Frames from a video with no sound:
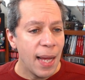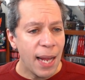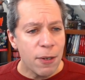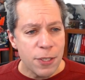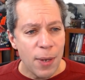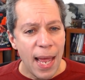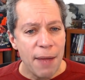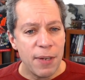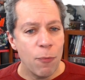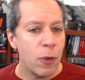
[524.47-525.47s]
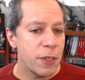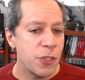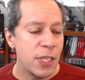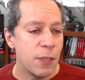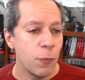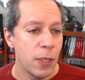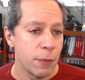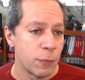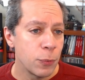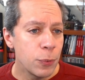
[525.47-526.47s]
I also have a worksheet with
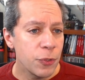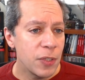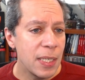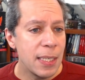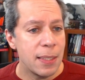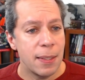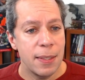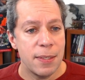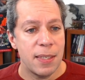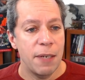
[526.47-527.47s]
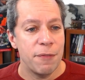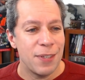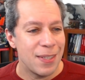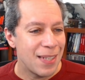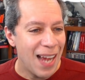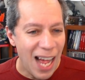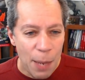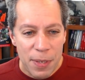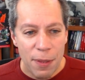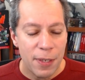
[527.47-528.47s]
rules in it. This gives us
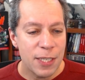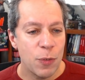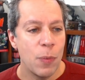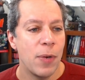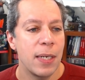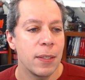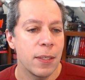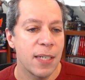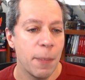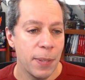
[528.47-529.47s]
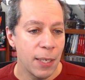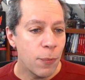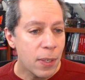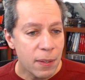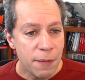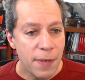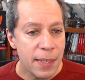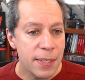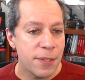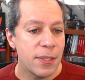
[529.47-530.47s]
common things we want to look up, like what are the
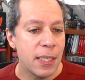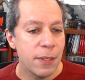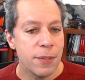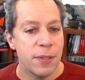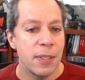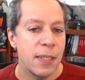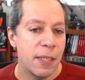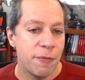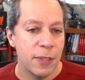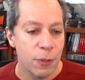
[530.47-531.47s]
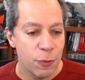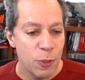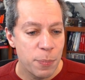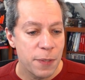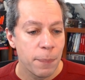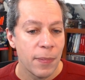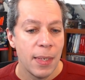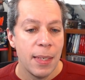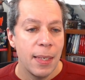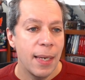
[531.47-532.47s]
various skills in the different groups,
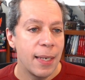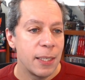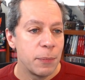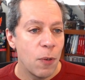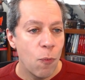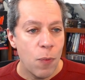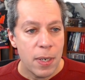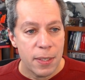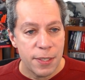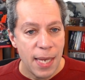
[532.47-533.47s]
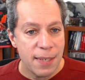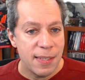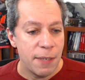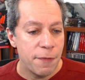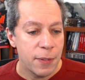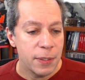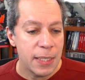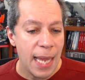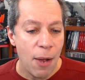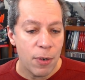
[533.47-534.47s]
what are test
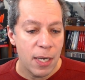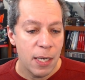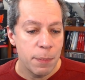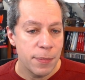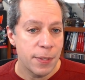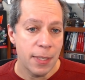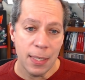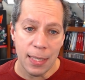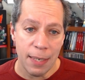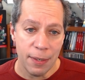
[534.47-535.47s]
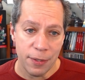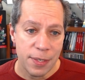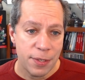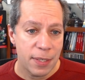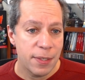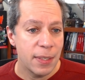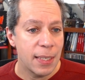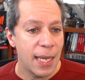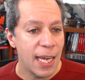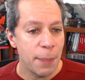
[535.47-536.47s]
difficulty outcomes, the characteristics in the
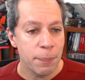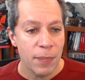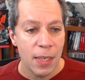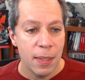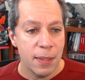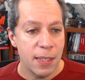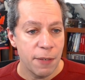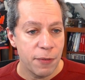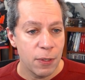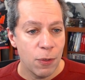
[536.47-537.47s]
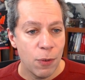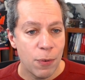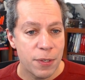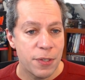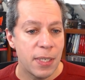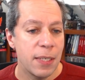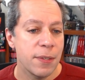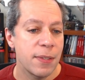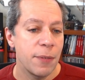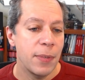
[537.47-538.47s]
game, the different lore
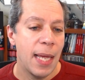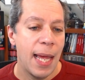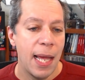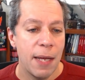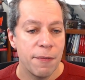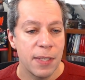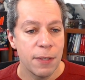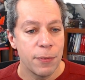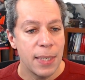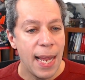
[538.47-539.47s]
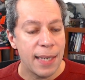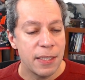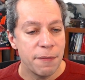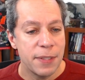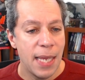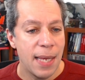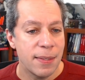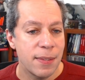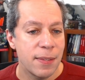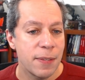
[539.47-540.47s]
skills that we have, the reactive
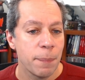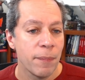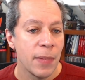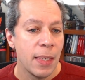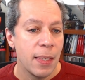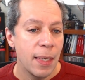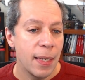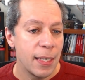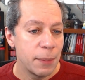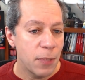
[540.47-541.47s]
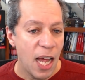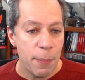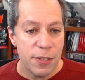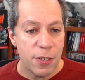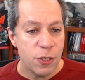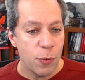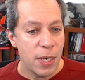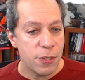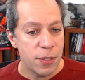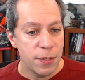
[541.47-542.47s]
tests, common
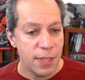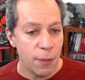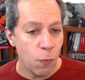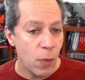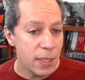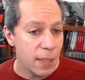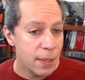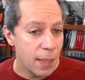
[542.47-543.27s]
situations, and what